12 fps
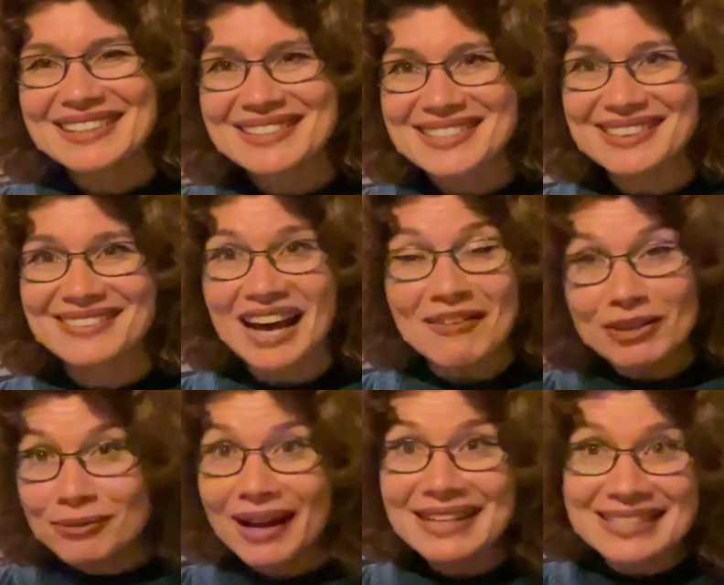So have a
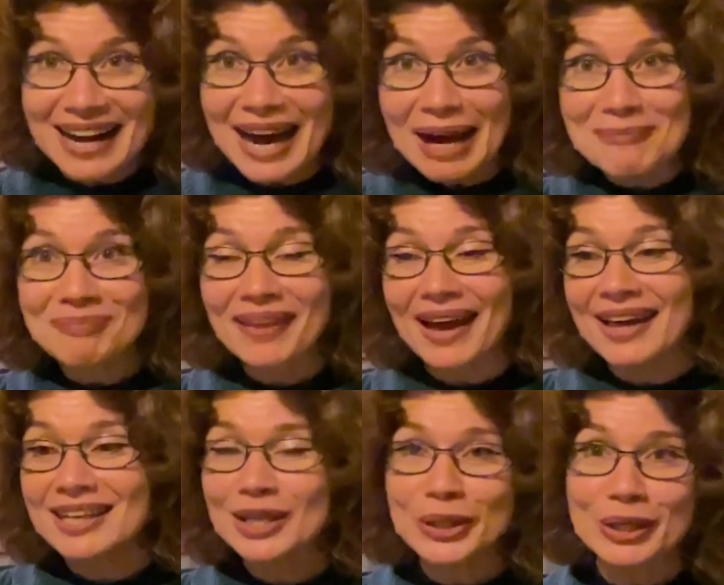great time
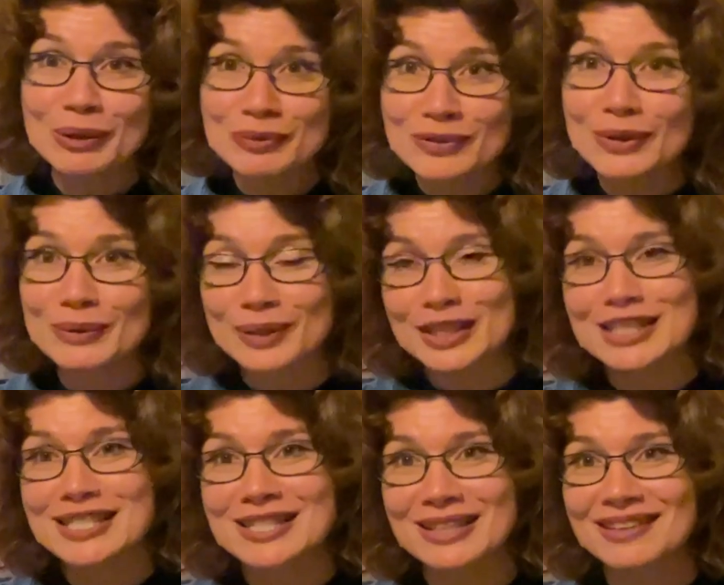and looking forward
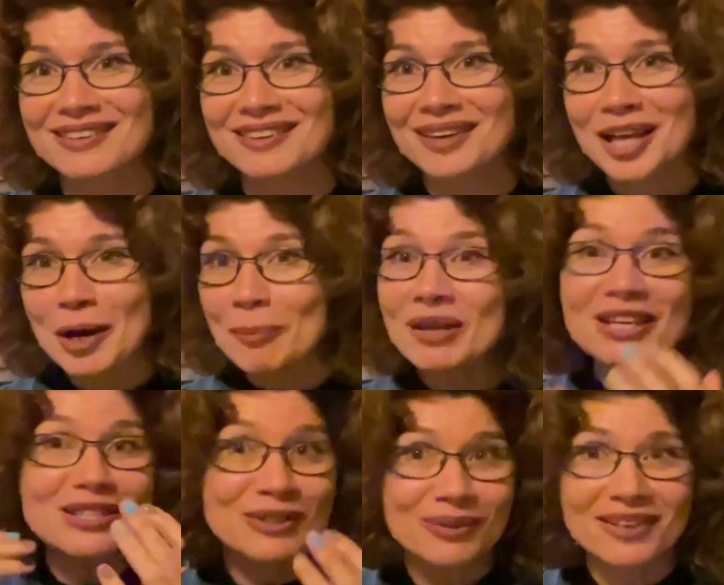to
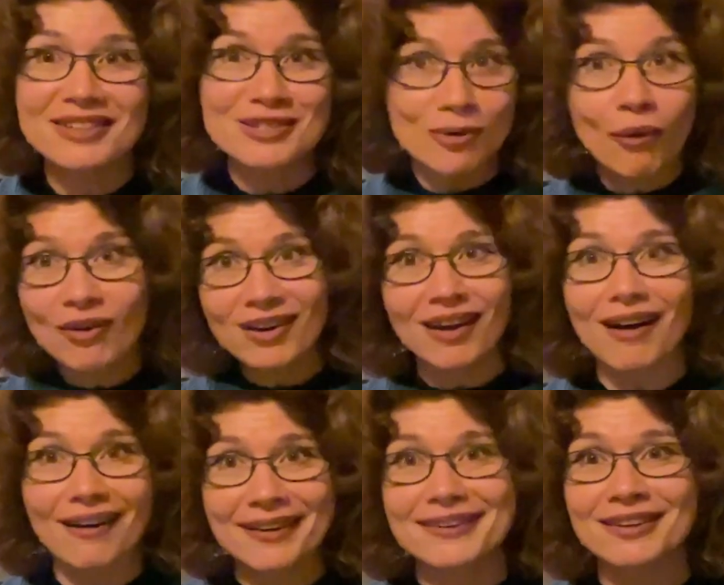meet you in this
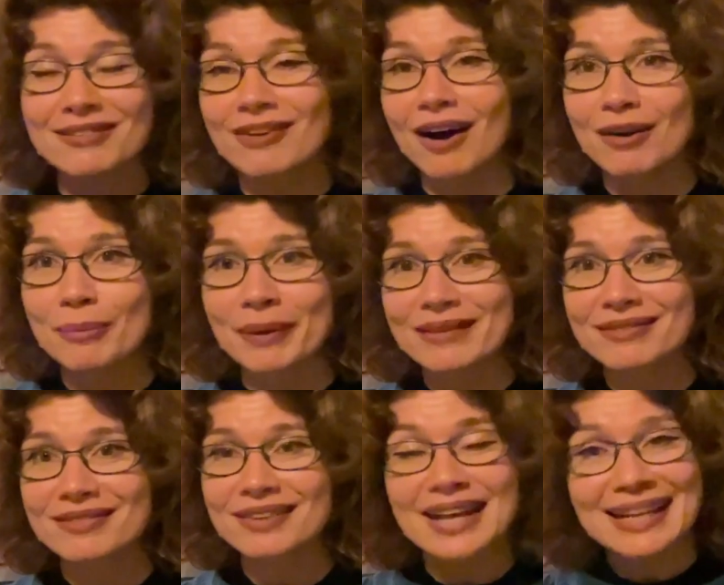online
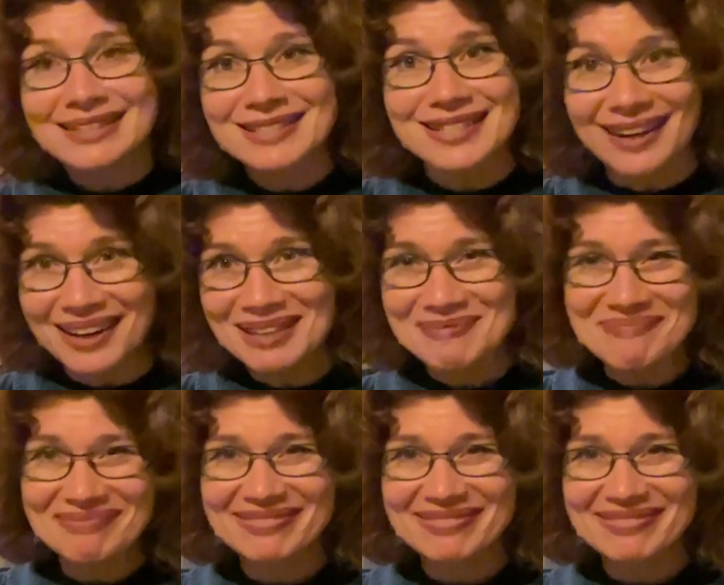environment the next time.